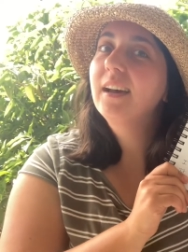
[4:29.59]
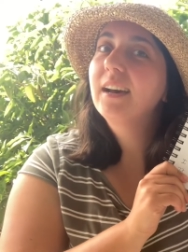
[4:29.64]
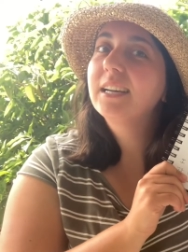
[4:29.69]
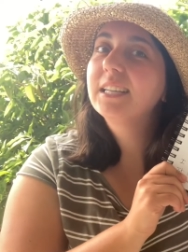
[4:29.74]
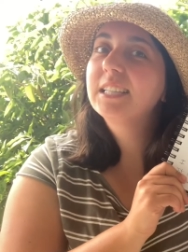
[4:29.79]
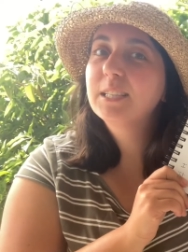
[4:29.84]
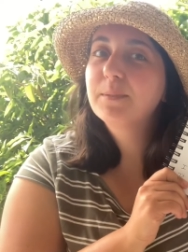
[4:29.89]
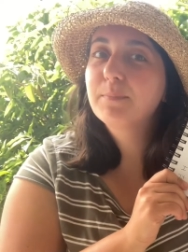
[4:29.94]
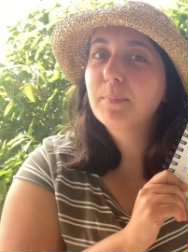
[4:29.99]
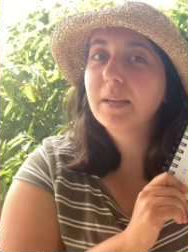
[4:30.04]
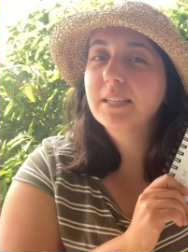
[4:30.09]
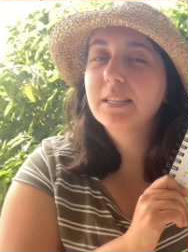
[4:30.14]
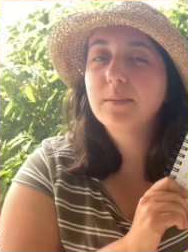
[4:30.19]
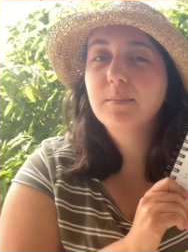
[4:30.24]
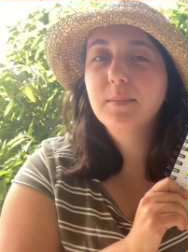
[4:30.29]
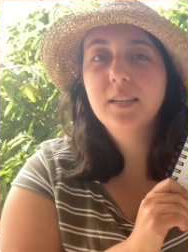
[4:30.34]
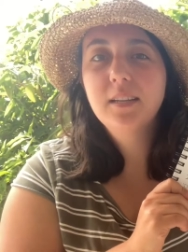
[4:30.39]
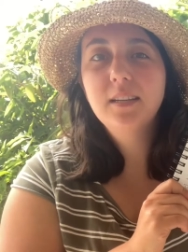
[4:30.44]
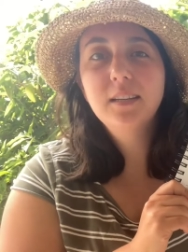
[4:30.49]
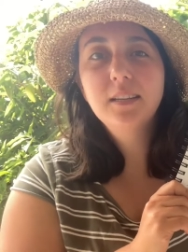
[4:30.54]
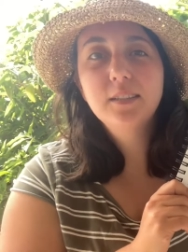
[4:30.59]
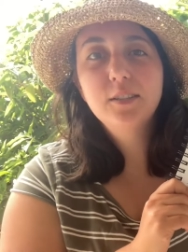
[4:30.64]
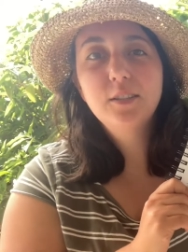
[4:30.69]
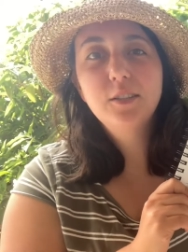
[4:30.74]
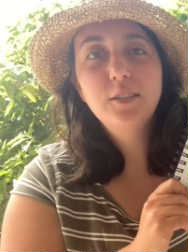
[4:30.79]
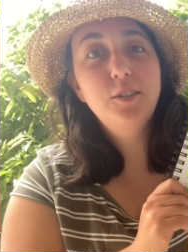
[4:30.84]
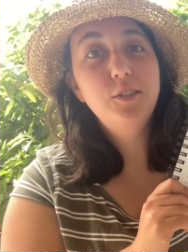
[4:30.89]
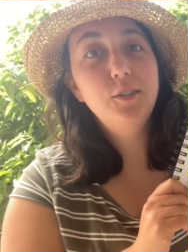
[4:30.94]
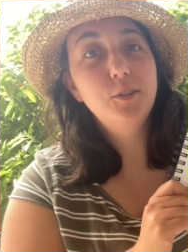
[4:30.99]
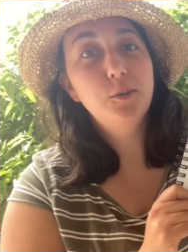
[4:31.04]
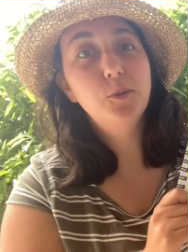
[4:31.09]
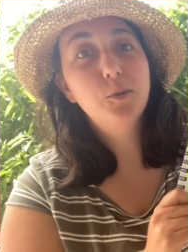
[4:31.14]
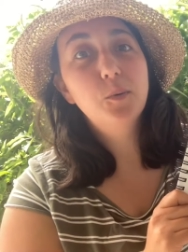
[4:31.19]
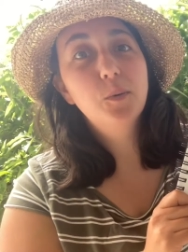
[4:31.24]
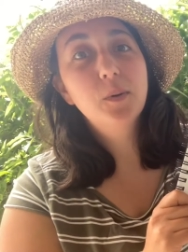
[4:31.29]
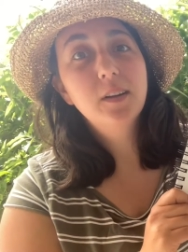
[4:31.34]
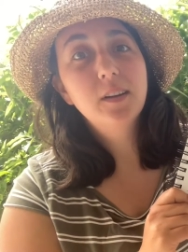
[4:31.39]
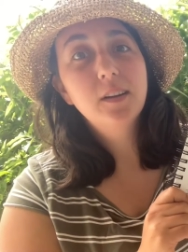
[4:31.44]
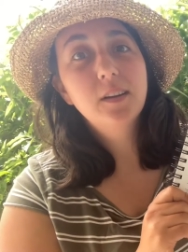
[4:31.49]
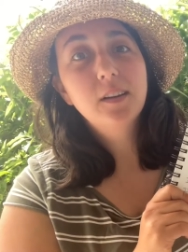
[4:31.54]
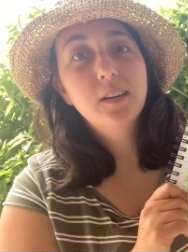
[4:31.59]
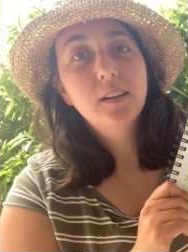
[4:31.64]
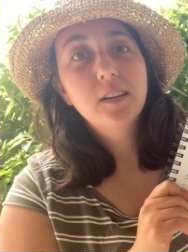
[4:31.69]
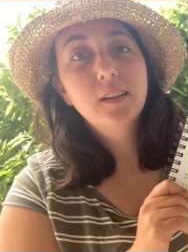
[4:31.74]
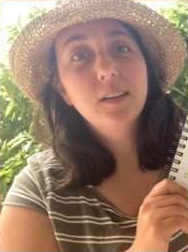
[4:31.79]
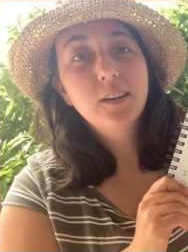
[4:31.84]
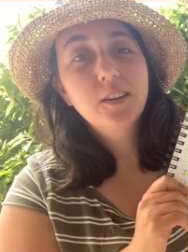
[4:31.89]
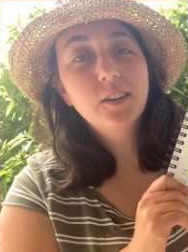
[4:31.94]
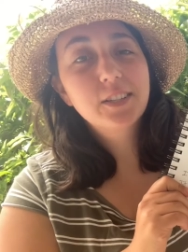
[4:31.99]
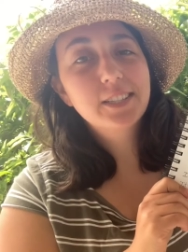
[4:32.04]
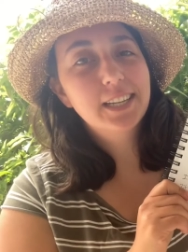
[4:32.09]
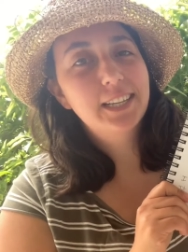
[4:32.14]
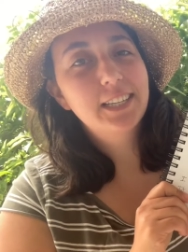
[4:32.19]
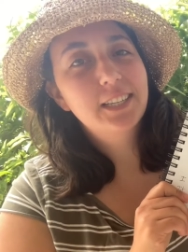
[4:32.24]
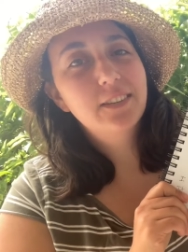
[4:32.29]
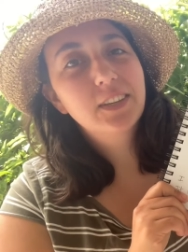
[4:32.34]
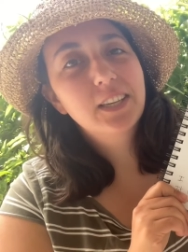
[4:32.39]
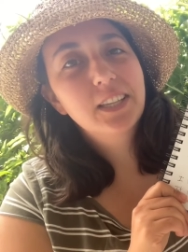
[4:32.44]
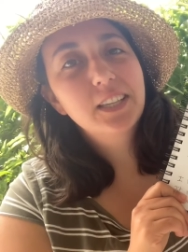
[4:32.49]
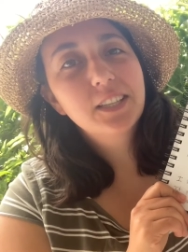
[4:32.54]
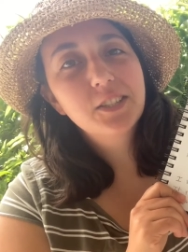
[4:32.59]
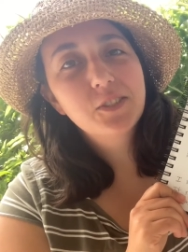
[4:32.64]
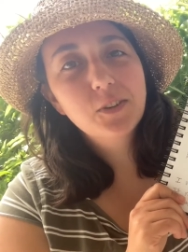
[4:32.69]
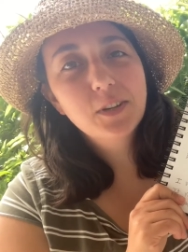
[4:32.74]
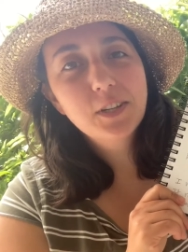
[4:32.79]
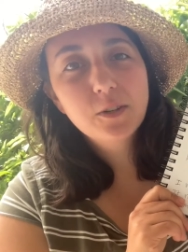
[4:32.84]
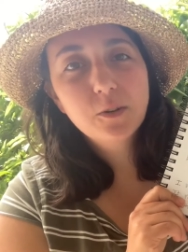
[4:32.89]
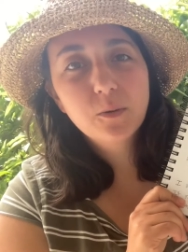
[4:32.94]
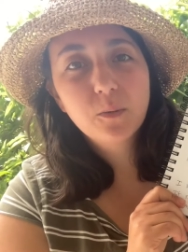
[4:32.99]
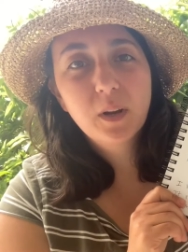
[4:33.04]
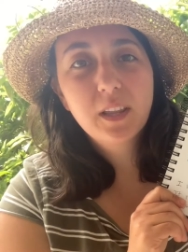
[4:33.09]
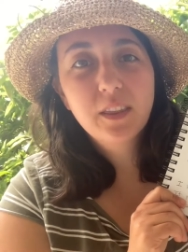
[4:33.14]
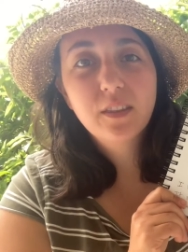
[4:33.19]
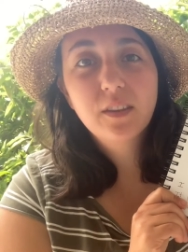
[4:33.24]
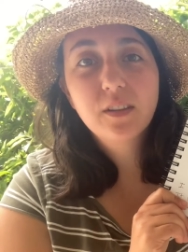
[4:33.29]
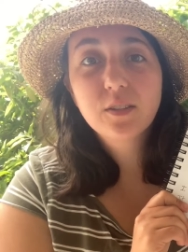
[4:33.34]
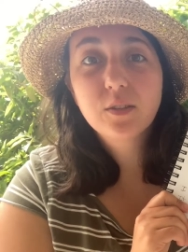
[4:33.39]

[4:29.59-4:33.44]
a specimen to do your scientific illustration with.